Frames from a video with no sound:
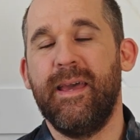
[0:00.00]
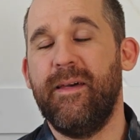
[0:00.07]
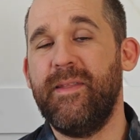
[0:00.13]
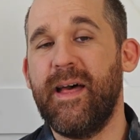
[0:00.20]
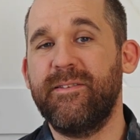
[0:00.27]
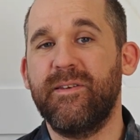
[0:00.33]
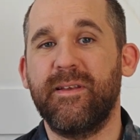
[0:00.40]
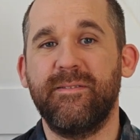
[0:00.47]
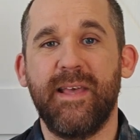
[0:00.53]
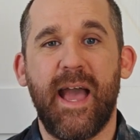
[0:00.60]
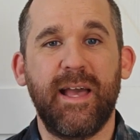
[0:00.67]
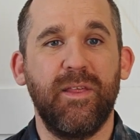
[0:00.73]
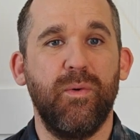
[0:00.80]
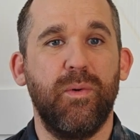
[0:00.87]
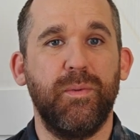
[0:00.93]
And that's
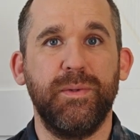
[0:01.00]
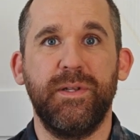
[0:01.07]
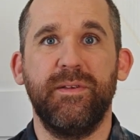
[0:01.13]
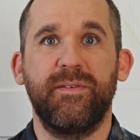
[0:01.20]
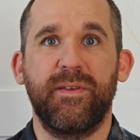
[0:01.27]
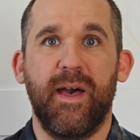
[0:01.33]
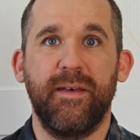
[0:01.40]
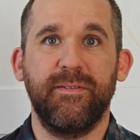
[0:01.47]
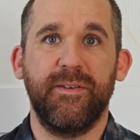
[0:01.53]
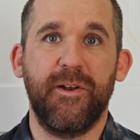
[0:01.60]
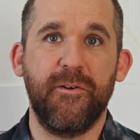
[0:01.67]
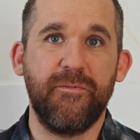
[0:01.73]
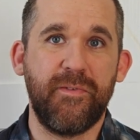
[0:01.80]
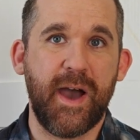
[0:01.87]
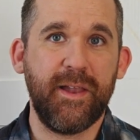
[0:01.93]
exactly what we'll discuss in our
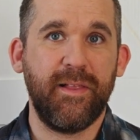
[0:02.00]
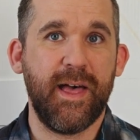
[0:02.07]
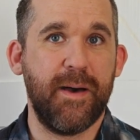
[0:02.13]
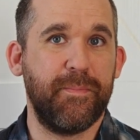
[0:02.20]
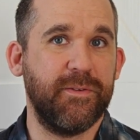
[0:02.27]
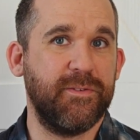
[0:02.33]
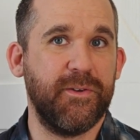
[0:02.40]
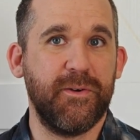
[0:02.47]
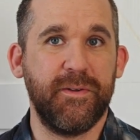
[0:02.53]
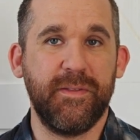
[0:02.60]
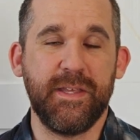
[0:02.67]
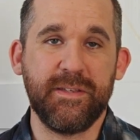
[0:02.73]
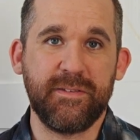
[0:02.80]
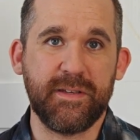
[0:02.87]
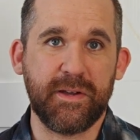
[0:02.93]
final episode in
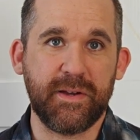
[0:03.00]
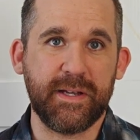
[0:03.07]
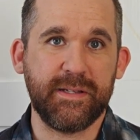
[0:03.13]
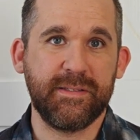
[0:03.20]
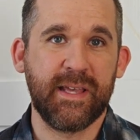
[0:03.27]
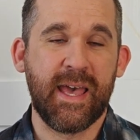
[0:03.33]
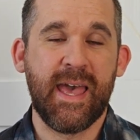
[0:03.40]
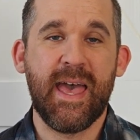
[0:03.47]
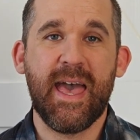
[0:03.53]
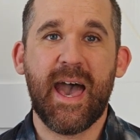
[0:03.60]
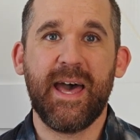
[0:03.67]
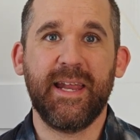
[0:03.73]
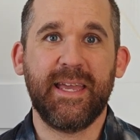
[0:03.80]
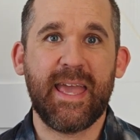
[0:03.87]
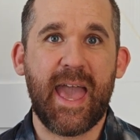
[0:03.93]
this series, how
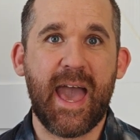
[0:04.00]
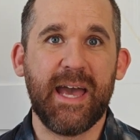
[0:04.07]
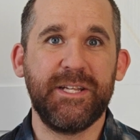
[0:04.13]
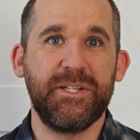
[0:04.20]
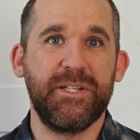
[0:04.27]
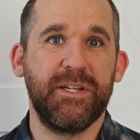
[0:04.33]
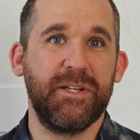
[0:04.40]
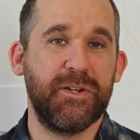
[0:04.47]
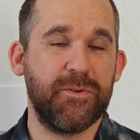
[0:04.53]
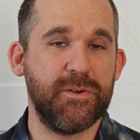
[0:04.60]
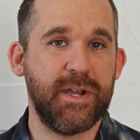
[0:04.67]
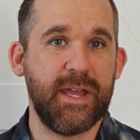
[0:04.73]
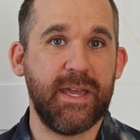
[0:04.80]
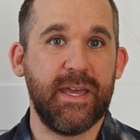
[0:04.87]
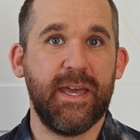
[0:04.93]
to catch,
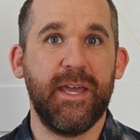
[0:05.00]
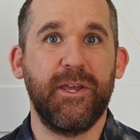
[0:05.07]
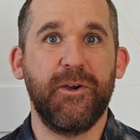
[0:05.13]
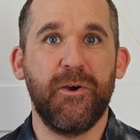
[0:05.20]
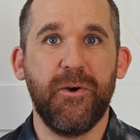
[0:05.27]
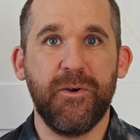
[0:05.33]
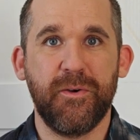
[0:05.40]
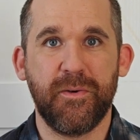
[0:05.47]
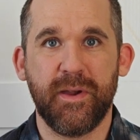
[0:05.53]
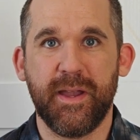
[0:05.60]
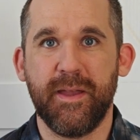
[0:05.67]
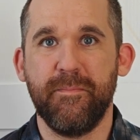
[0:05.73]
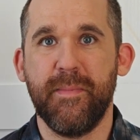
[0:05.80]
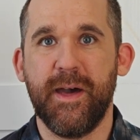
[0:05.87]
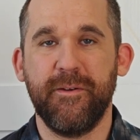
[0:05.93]
create, and
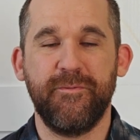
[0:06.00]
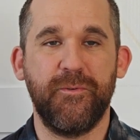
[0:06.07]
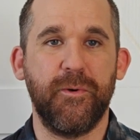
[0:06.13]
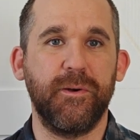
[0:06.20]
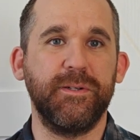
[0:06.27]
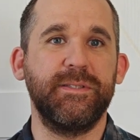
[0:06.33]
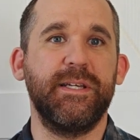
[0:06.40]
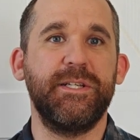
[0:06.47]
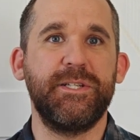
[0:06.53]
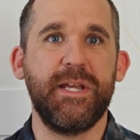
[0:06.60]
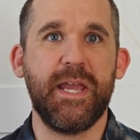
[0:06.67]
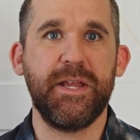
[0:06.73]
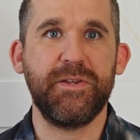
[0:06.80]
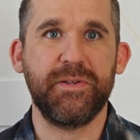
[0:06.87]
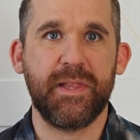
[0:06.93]
co-create metaphors that
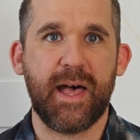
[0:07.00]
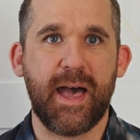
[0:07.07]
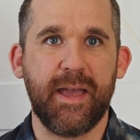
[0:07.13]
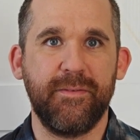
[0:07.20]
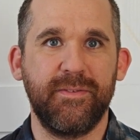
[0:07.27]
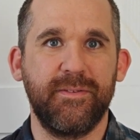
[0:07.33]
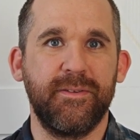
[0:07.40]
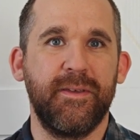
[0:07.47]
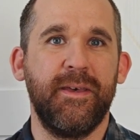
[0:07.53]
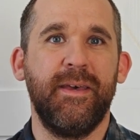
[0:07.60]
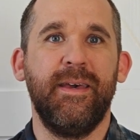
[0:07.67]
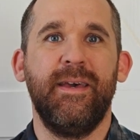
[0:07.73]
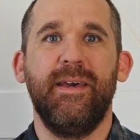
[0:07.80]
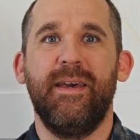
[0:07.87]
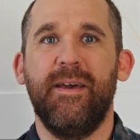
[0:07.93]
change lives.
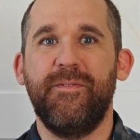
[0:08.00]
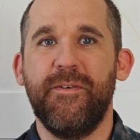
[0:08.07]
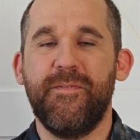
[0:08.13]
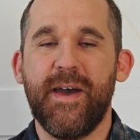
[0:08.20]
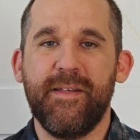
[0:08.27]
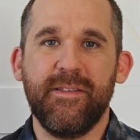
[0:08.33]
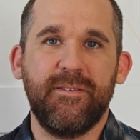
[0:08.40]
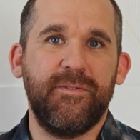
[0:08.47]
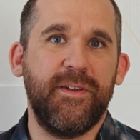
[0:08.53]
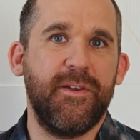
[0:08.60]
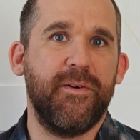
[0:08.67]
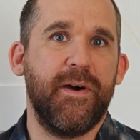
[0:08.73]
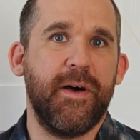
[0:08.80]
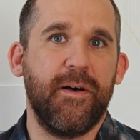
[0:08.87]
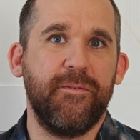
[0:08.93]
If you found this video
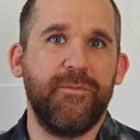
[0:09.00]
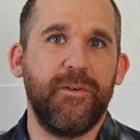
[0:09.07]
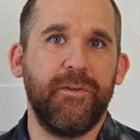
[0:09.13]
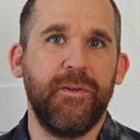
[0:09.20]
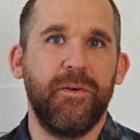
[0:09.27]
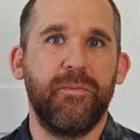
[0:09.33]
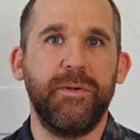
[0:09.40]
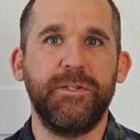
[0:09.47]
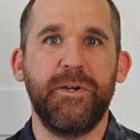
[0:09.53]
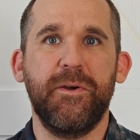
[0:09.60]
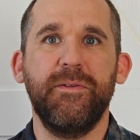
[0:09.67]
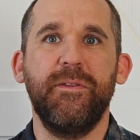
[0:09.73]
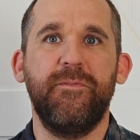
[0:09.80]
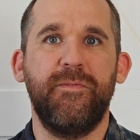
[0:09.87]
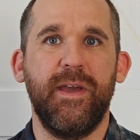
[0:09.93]
helpful, return
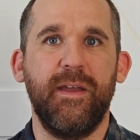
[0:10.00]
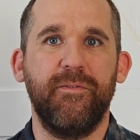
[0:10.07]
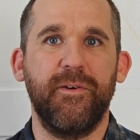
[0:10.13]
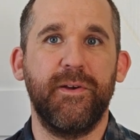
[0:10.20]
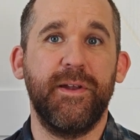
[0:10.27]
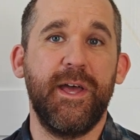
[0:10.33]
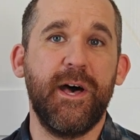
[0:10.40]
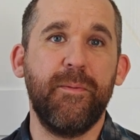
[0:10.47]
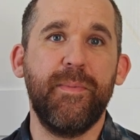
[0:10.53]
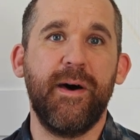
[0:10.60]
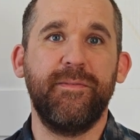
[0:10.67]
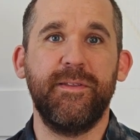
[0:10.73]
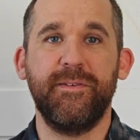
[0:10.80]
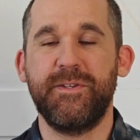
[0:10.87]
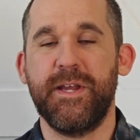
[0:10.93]
the favor and help out
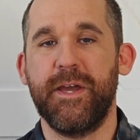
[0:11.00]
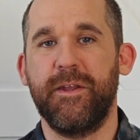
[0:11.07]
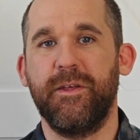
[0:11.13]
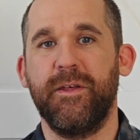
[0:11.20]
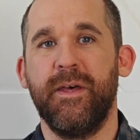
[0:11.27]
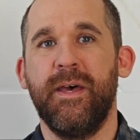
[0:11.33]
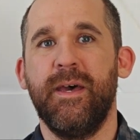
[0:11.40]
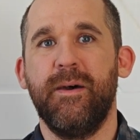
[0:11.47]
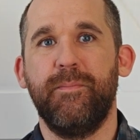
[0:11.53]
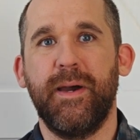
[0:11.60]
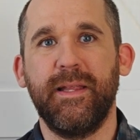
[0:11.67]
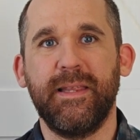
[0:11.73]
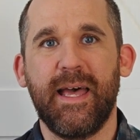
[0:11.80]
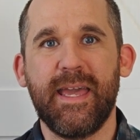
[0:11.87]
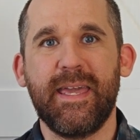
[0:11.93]
this channel by
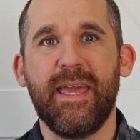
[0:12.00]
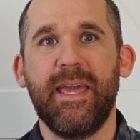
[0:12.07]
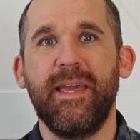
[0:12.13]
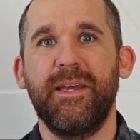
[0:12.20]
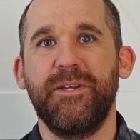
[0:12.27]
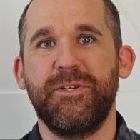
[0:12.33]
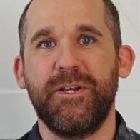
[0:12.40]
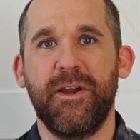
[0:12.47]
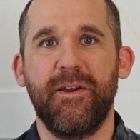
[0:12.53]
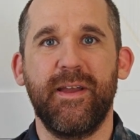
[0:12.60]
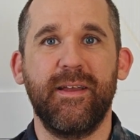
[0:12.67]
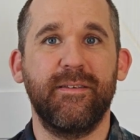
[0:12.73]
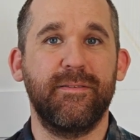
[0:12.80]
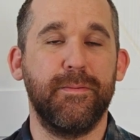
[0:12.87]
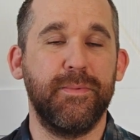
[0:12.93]
liking, sharing,
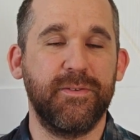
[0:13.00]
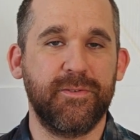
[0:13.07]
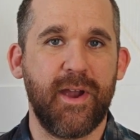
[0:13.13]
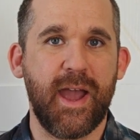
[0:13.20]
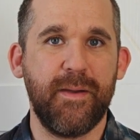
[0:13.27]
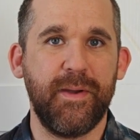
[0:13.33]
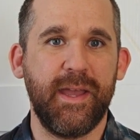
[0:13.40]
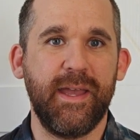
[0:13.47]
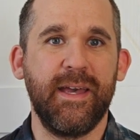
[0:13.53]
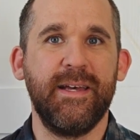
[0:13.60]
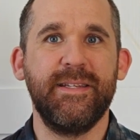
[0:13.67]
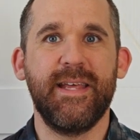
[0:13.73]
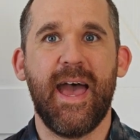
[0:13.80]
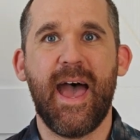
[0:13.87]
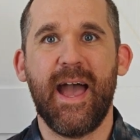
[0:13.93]
and subscribing
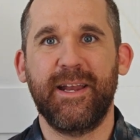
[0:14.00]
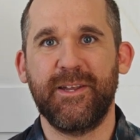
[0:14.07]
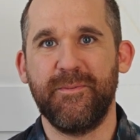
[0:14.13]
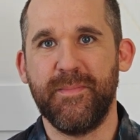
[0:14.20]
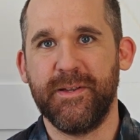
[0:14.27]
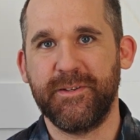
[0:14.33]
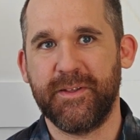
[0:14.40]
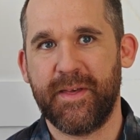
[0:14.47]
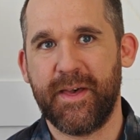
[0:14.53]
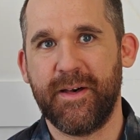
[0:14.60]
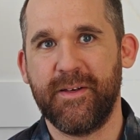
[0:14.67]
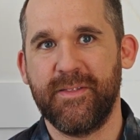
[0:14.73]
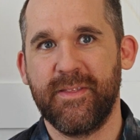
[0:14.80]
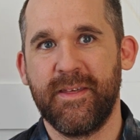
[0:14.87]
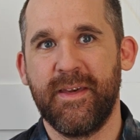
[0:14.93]
to Act on Mental
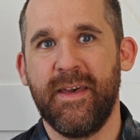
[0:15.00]
Health.